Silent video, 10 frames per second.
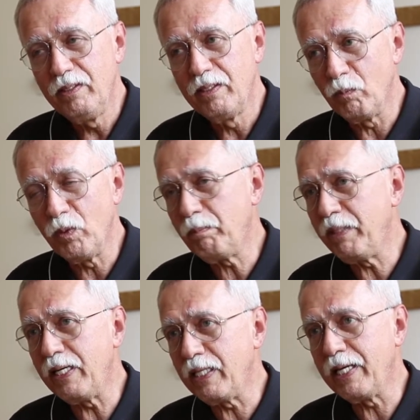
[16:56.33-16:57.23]
There won't
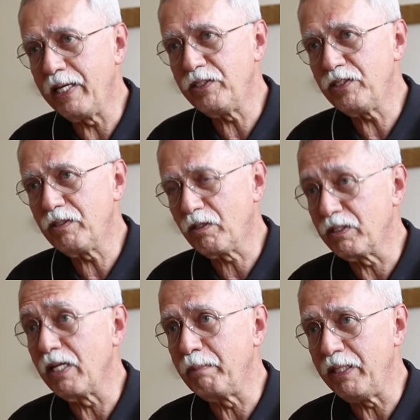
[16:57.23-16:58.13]
be any cages because
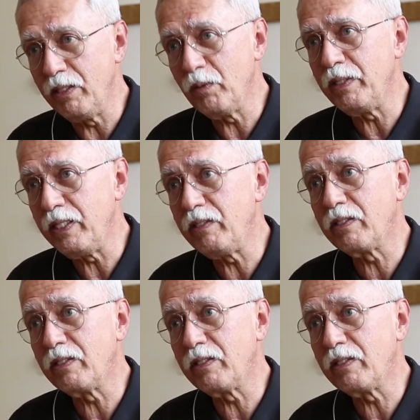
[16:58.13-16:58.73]
there'll be no need